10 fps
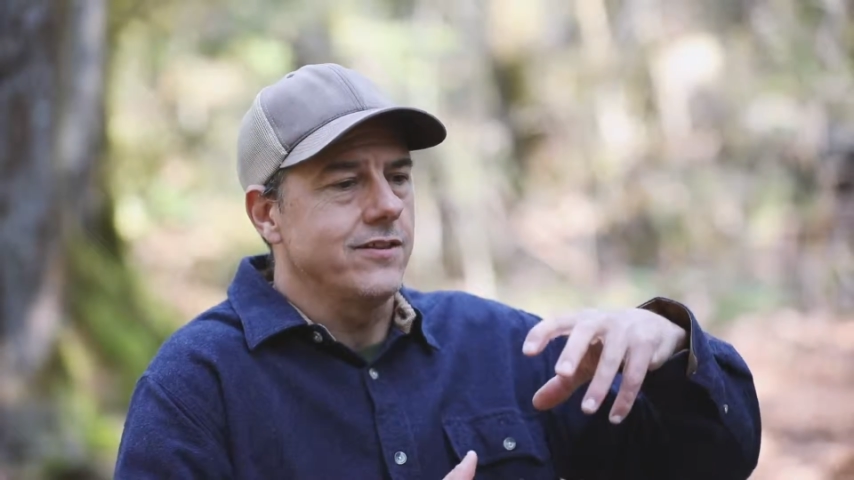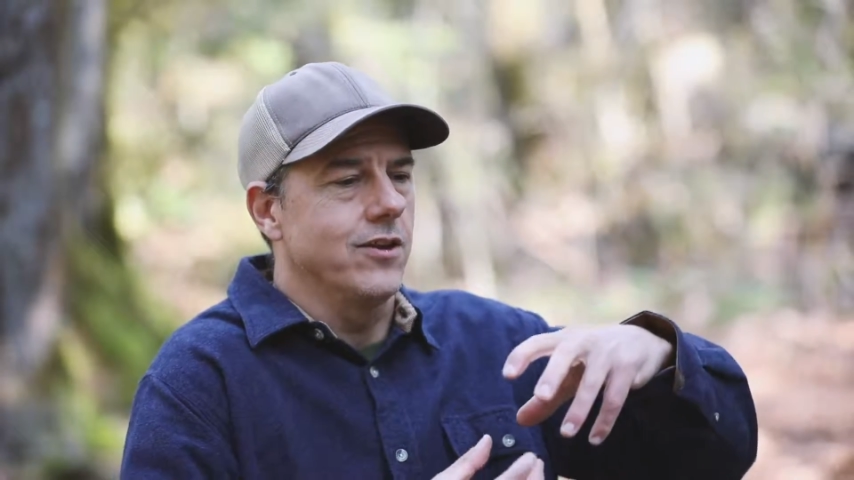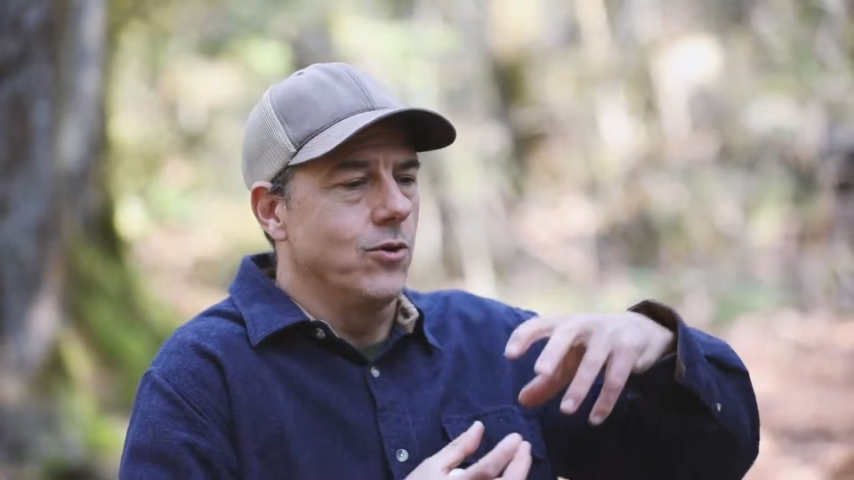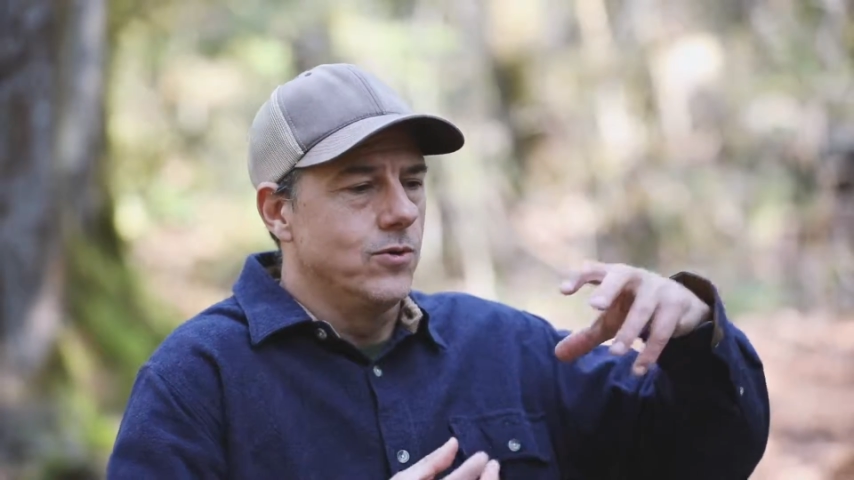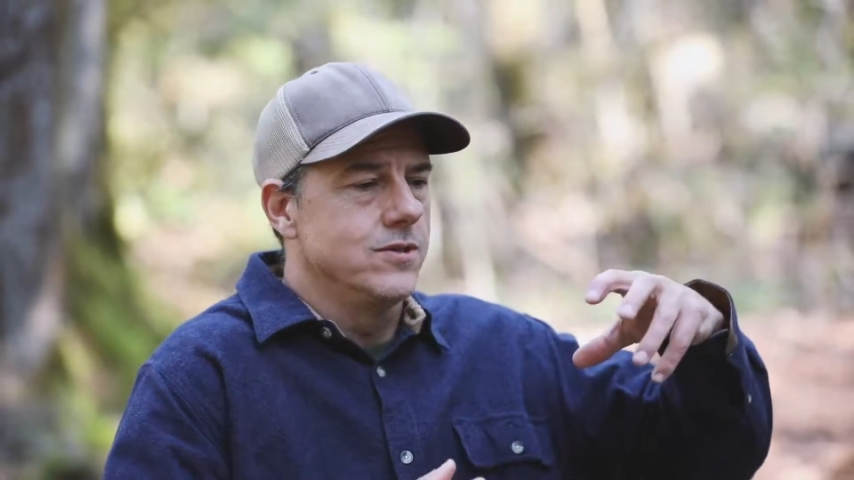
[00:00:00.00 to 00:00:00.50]

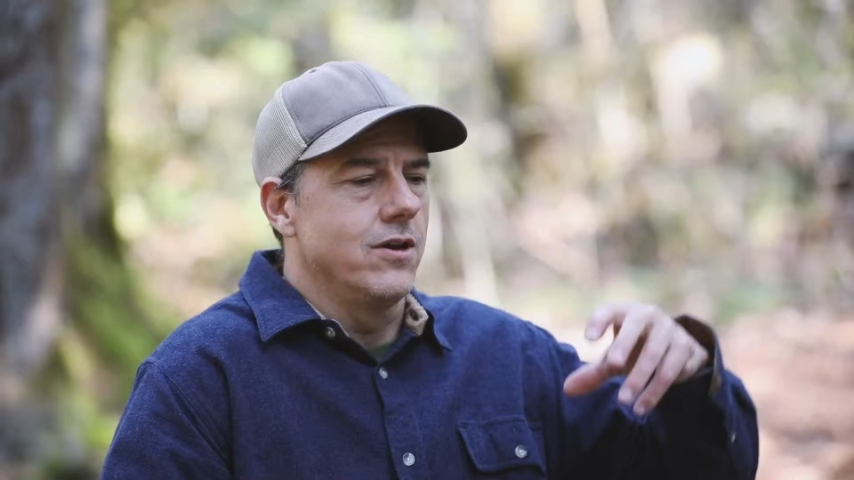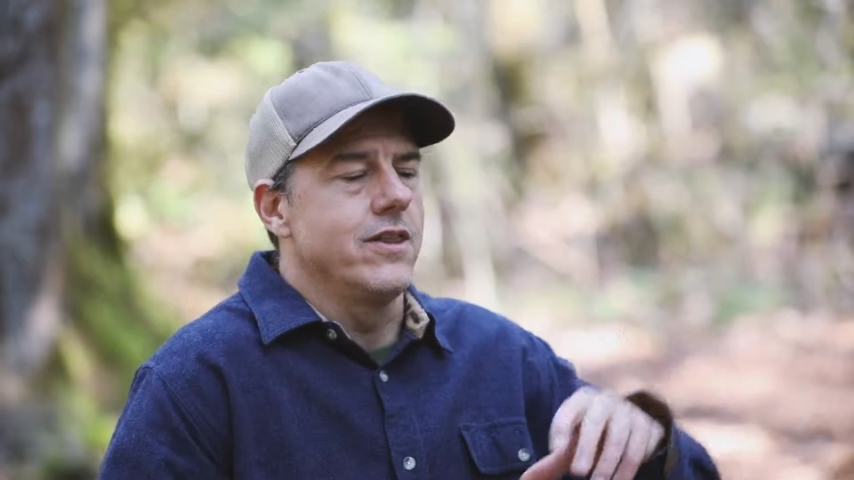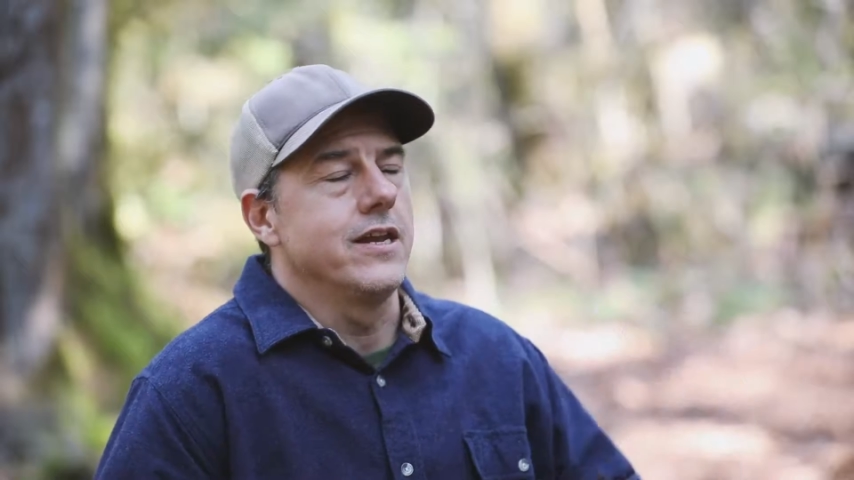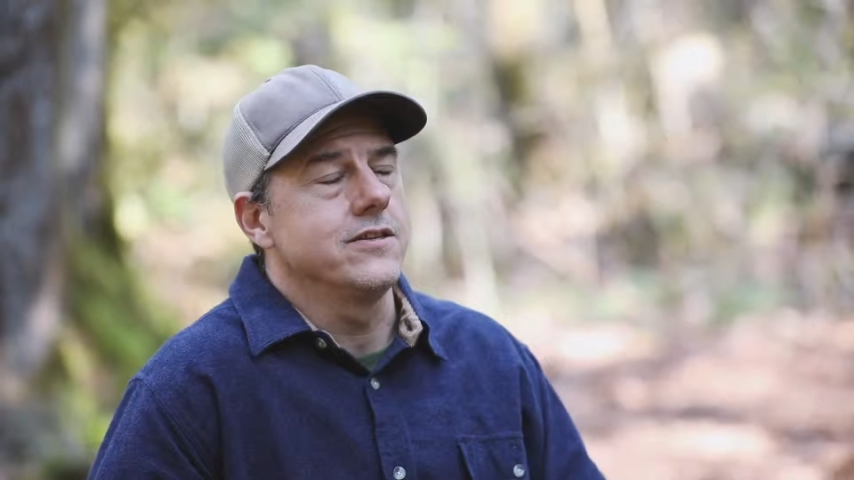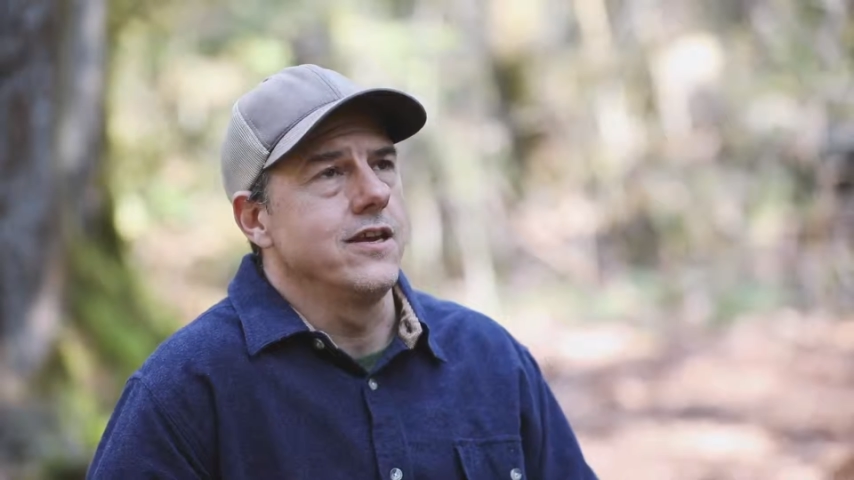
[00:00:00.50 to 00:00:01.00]
that holds all
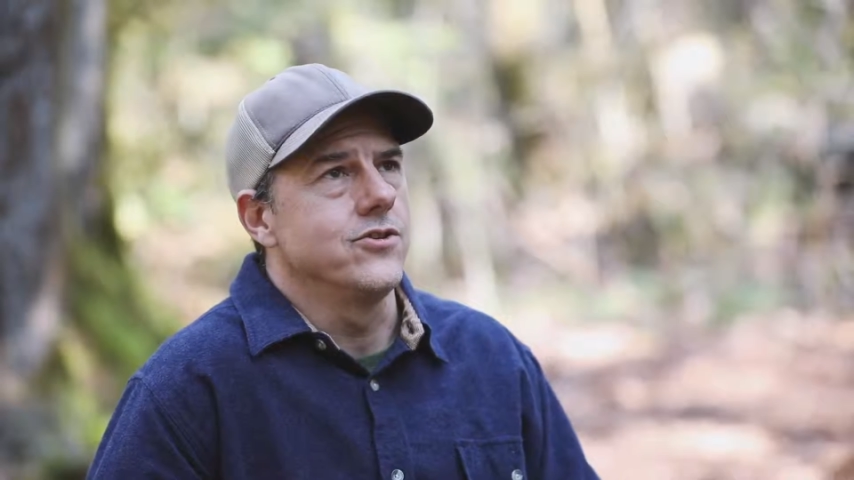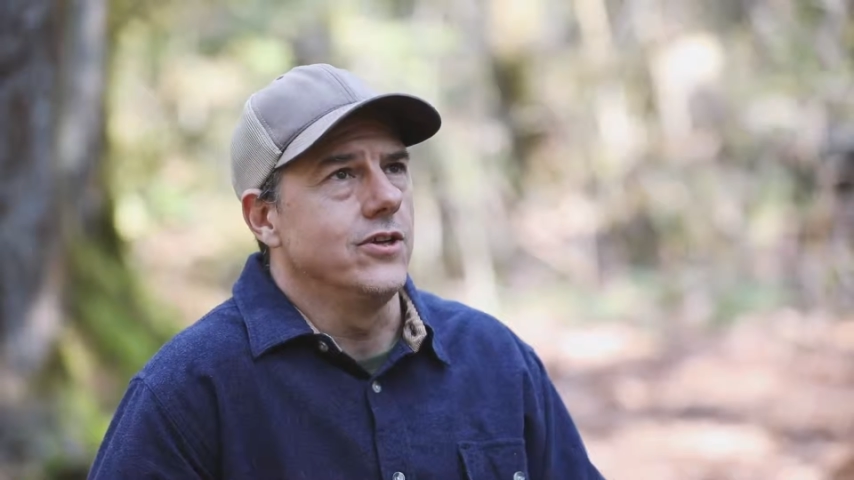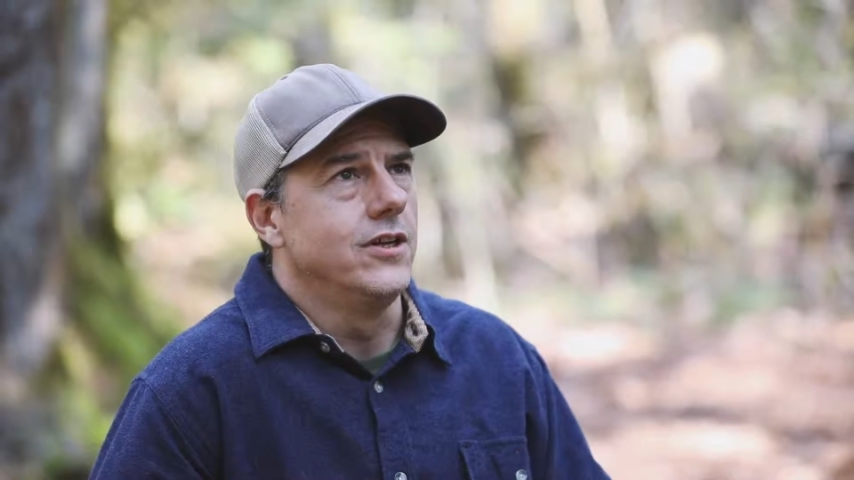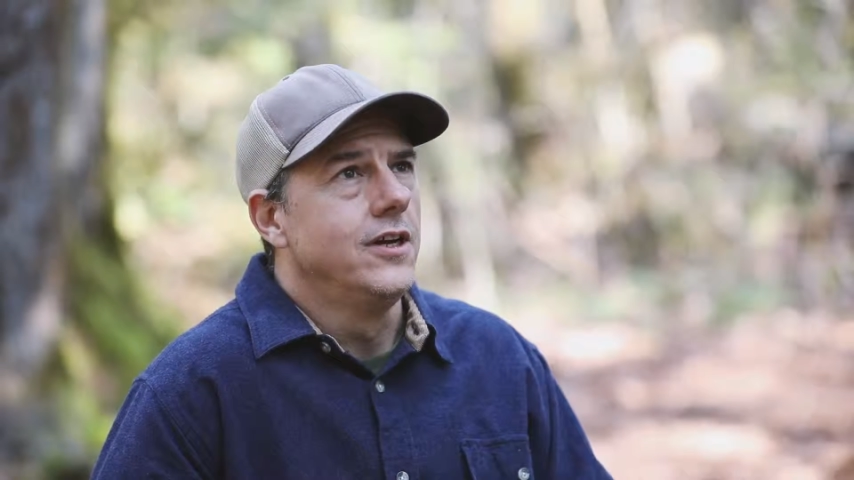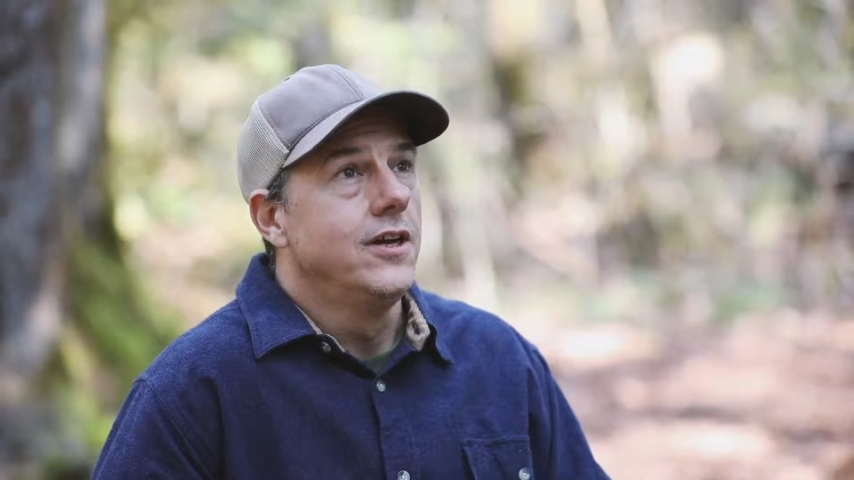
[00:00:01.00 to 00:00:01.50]
that essential